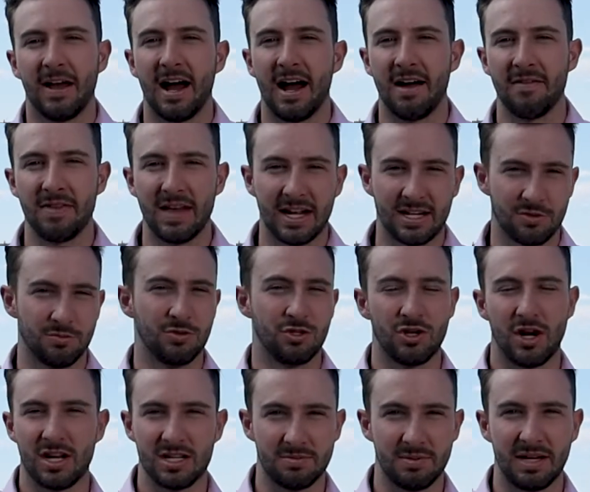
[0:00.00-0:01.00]
uh, that
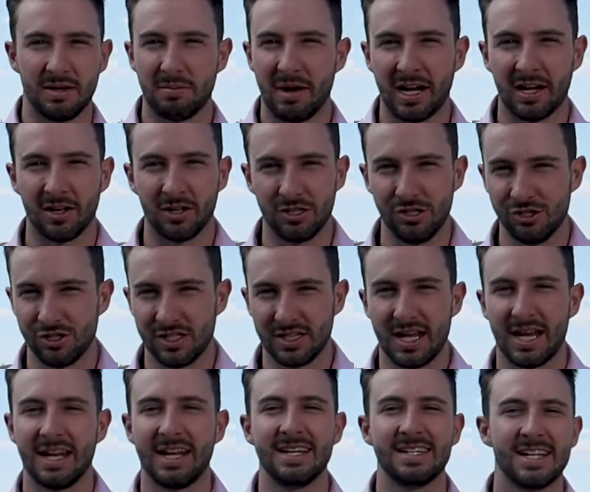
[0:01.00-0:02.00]
draws me to my conclusion
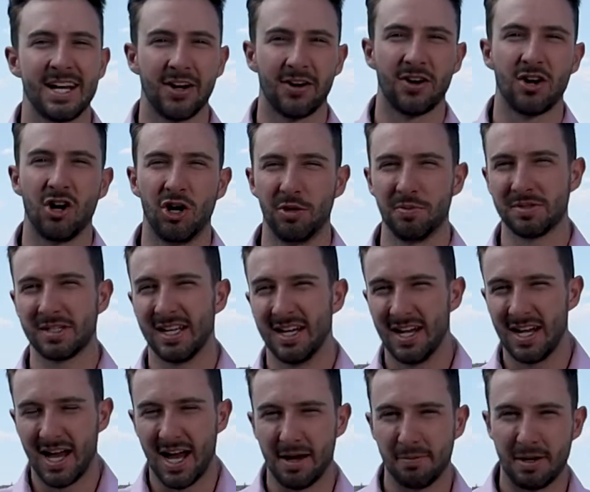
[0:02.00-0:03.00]
that interior homes,
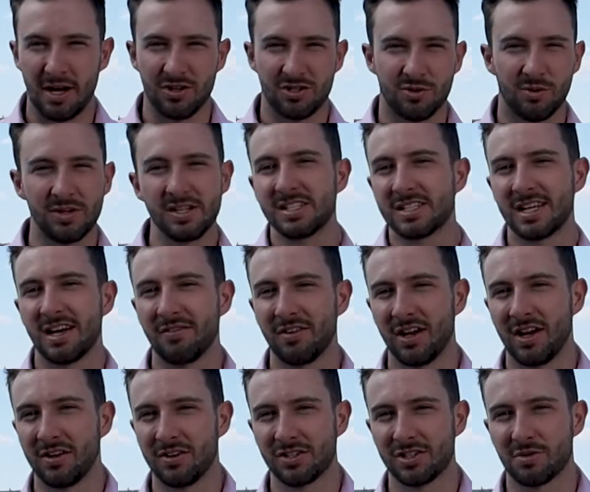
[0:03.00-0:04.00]
about
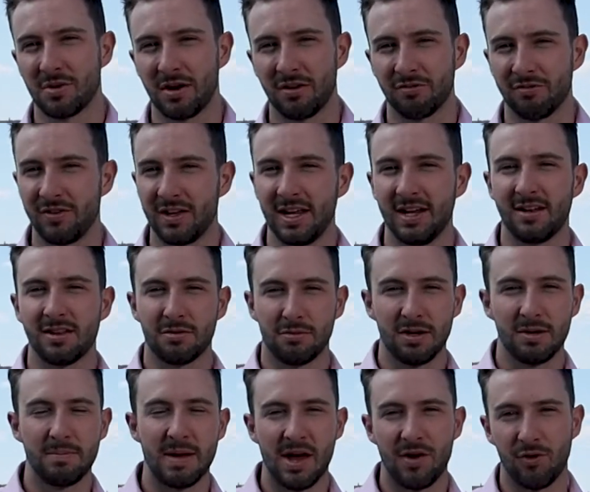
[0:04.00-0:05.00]
twenty-seven hundred square feet,
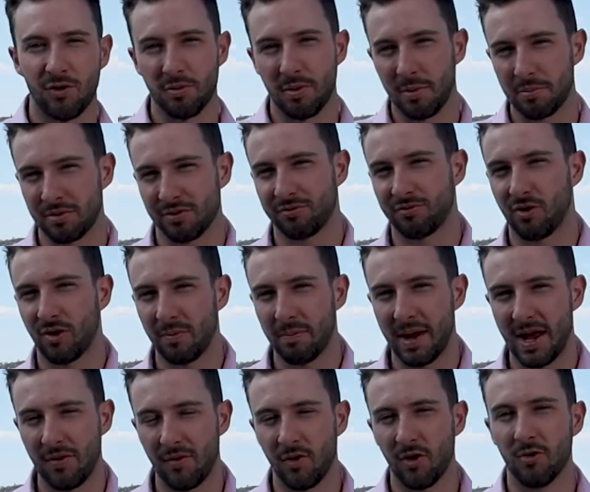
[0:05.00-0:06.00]
three bedroom up to four
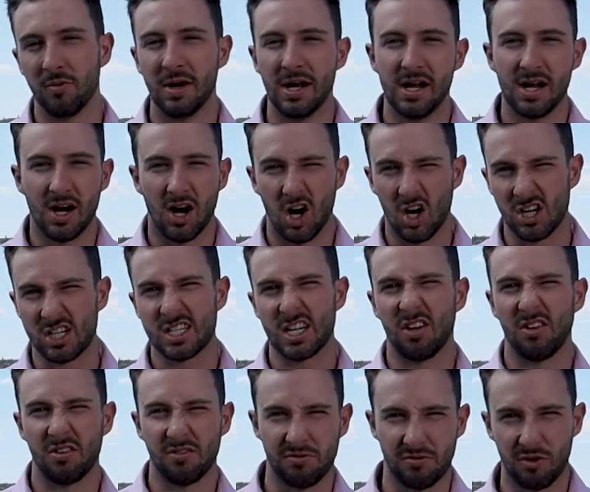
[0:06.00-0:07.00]
bedroom, are
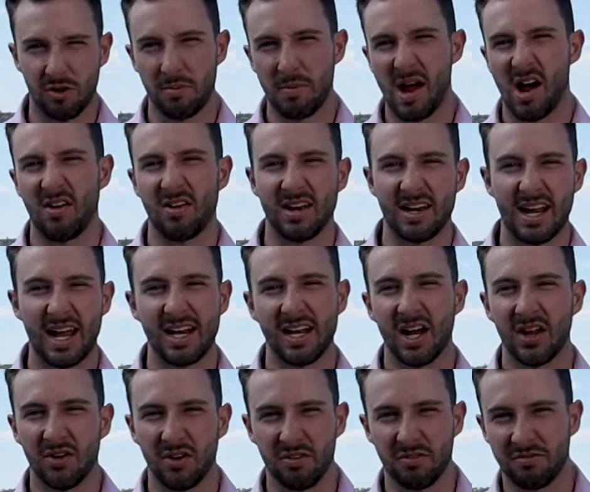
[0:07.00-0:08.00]
selling for about nine
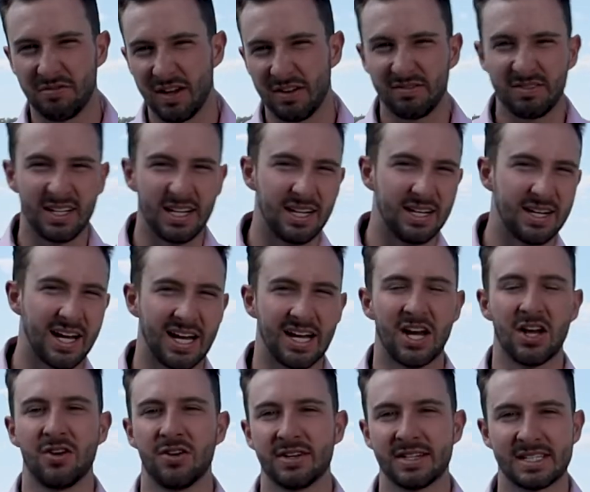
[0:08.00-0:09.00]
hundred fifty, nine
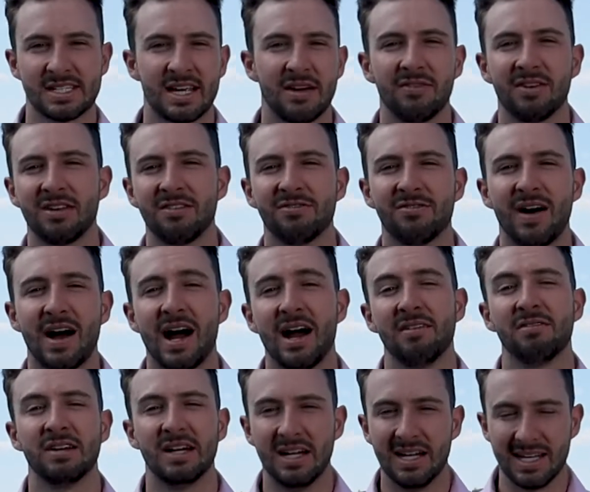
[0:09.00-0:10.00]
hundred
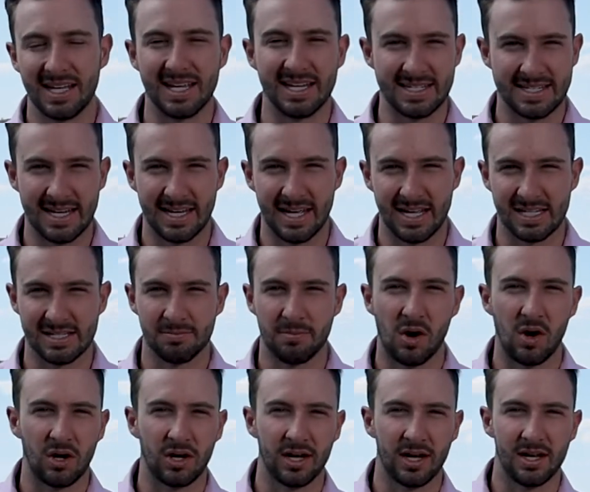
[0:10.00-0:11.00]
seventy-five in today's
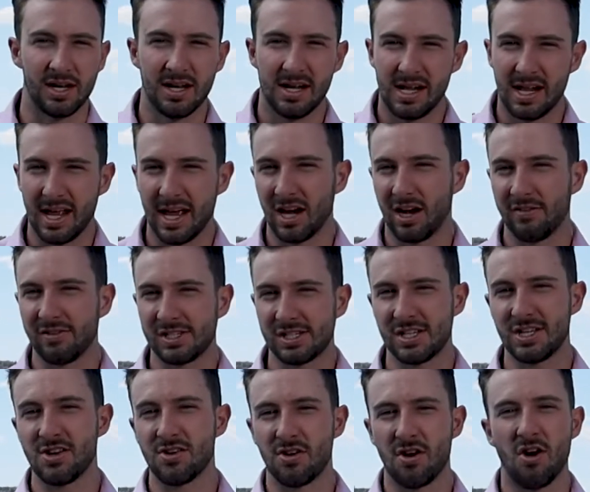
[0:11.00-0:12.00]
market. And
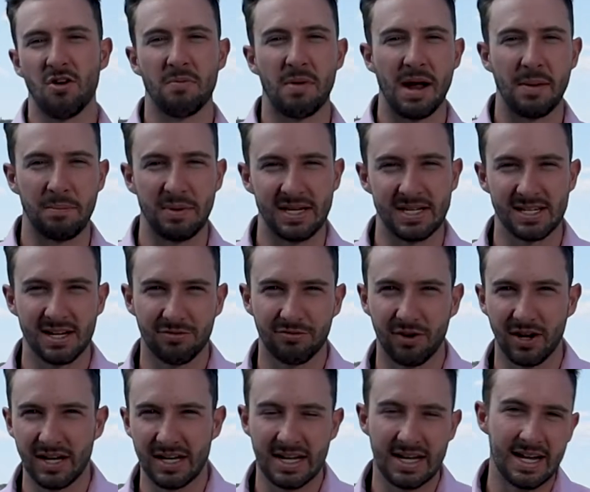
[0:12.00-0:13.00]
obviously your home might be
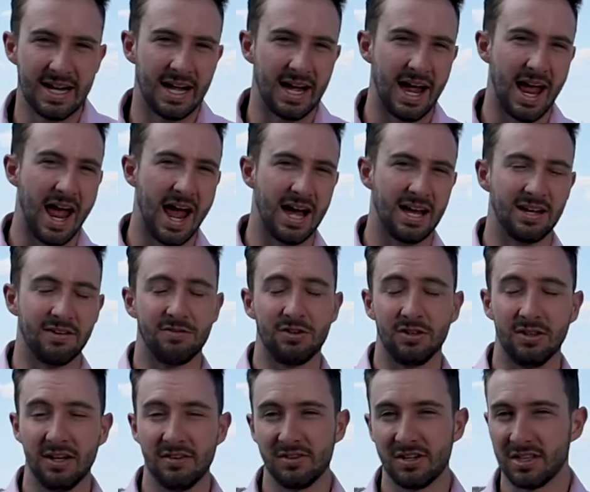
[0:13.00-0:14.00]
different, and if
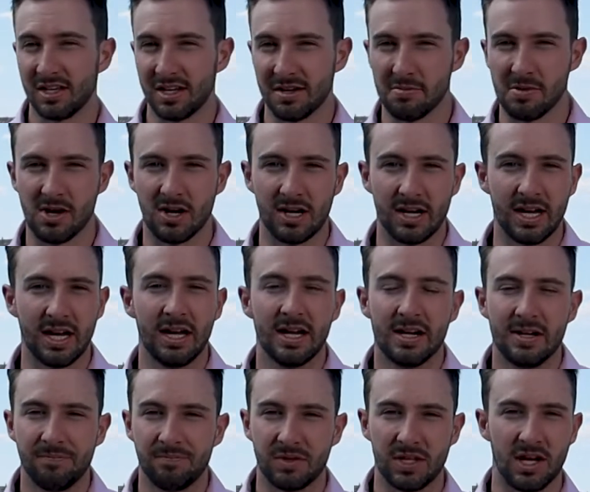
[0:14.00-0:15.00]
you live in the community,
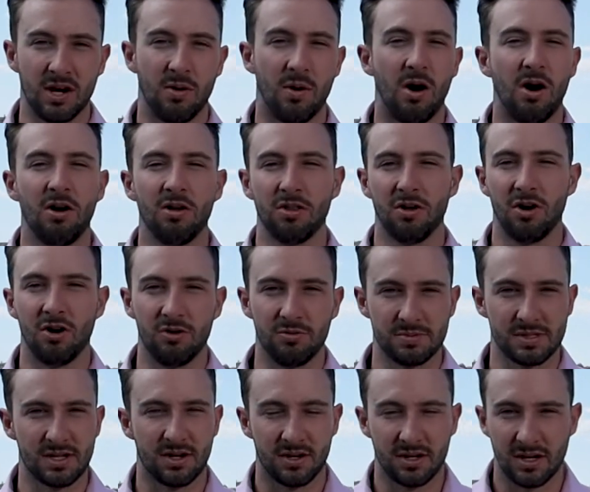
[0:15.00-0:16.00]
you know, all the
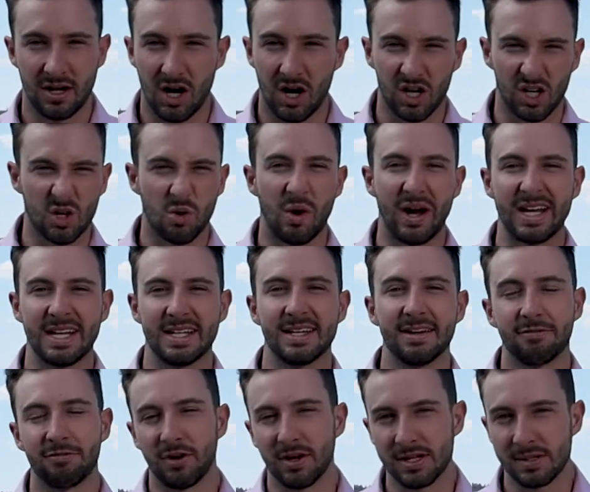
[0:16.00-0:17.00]
homes are, are quite
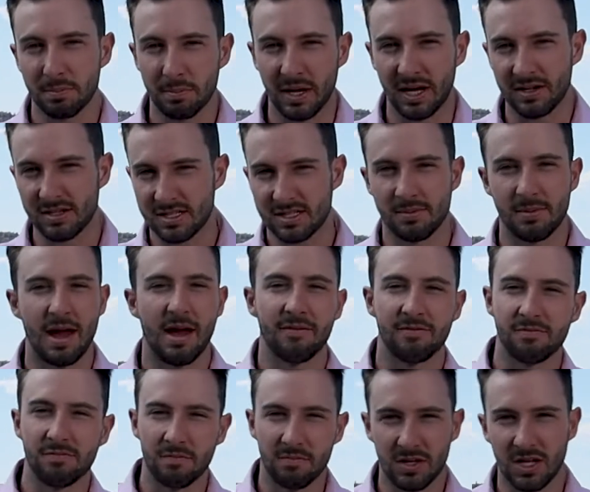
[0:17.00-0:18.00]
different, but some have,
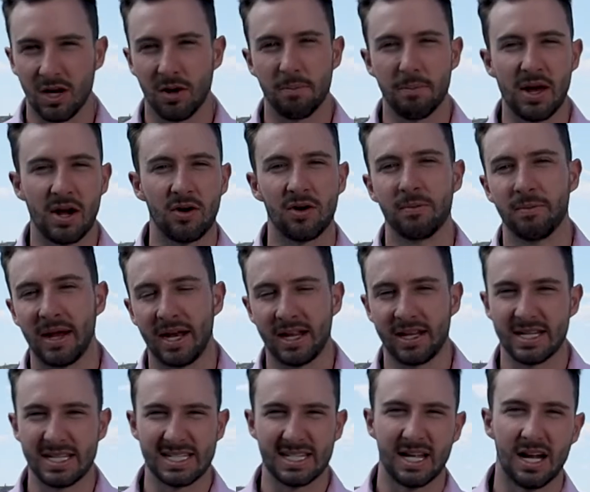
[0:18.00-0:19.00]
you know, better
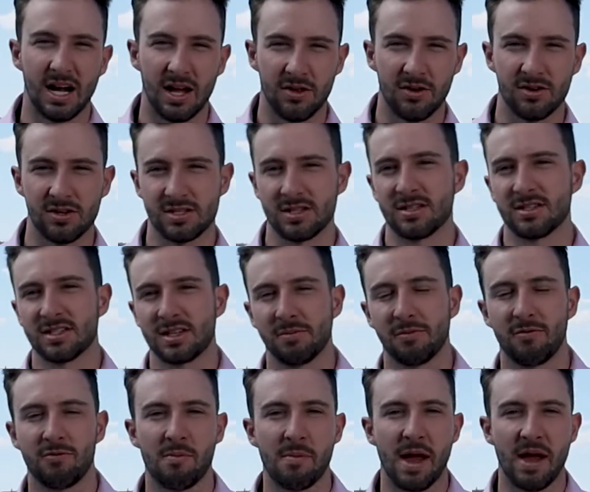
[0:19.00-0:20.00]
amenities than others, and
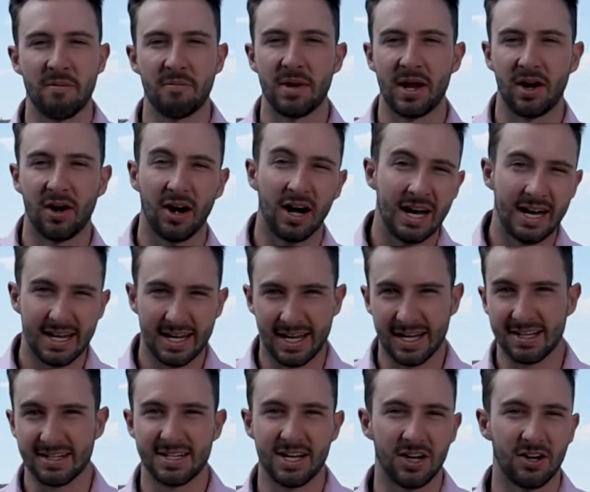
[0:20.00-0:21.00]
some of them have better
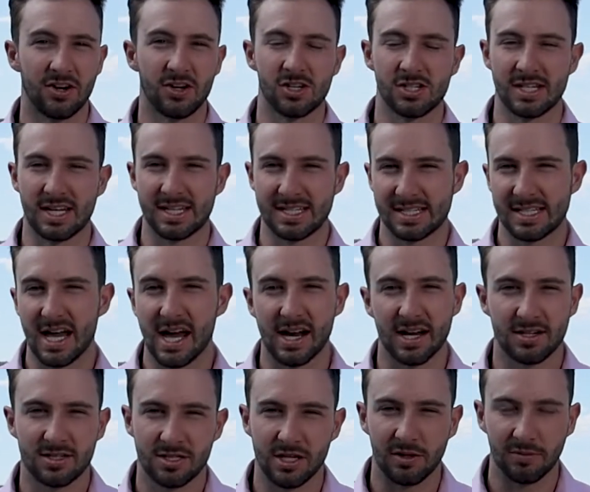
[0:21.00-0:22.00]
interiors and
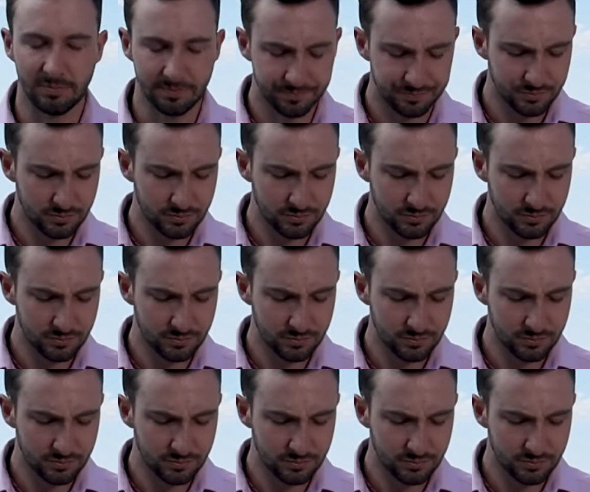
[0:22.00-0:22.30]
aesthetics. So